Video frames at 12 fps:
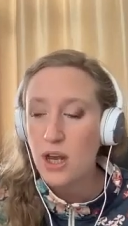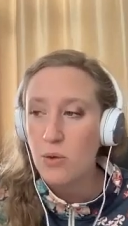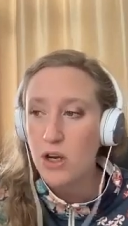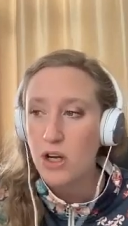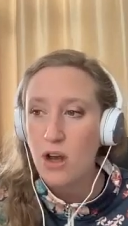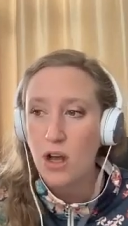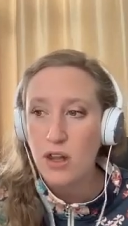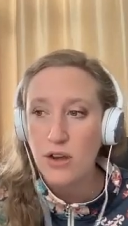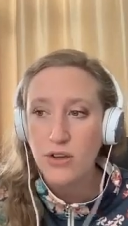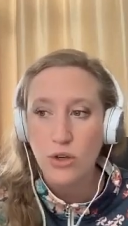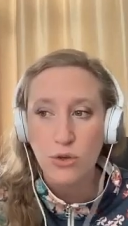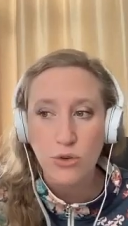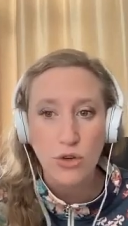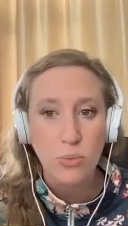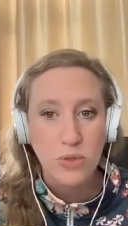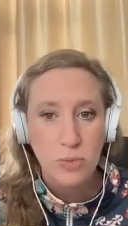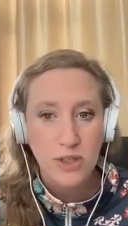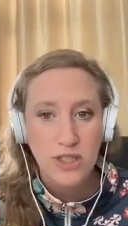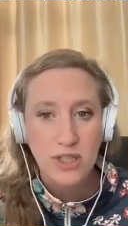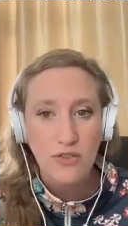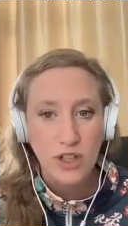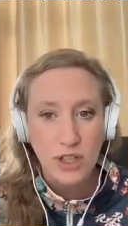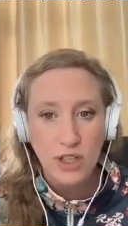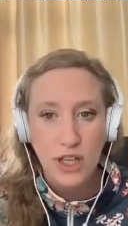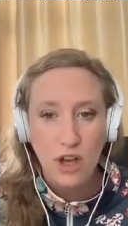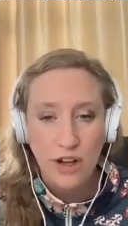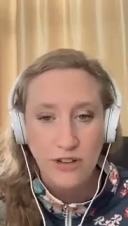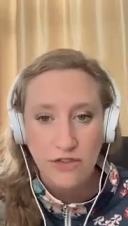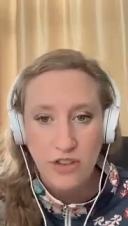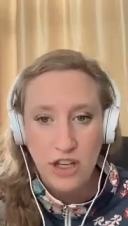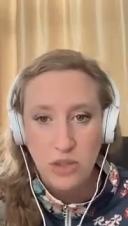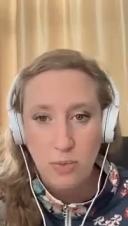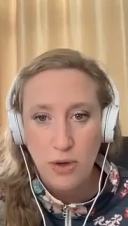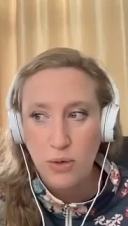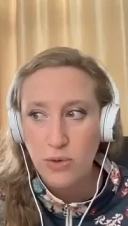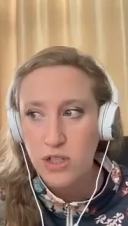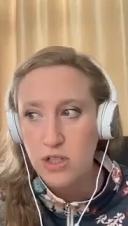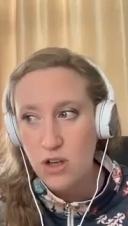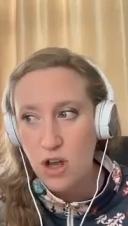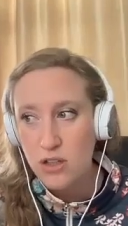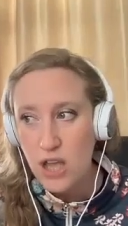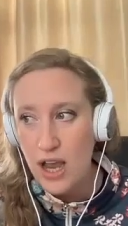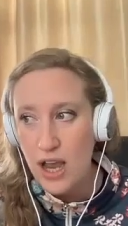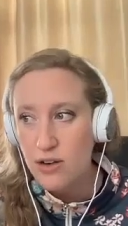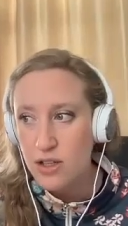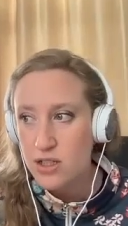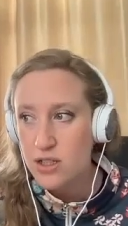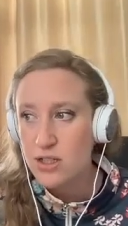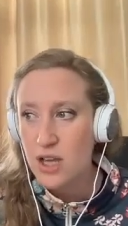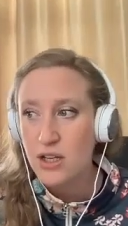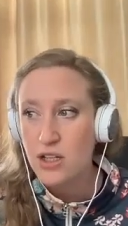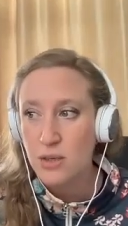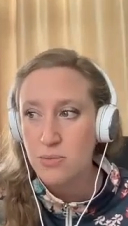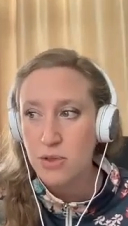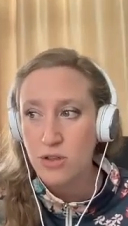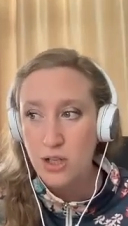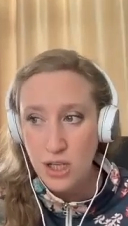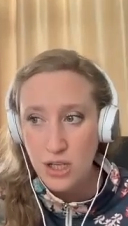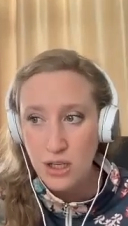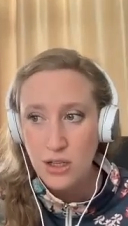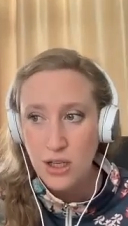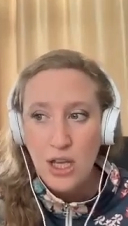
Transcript: I want to call out your group specifically on Facebook, which is called Iris Design Community.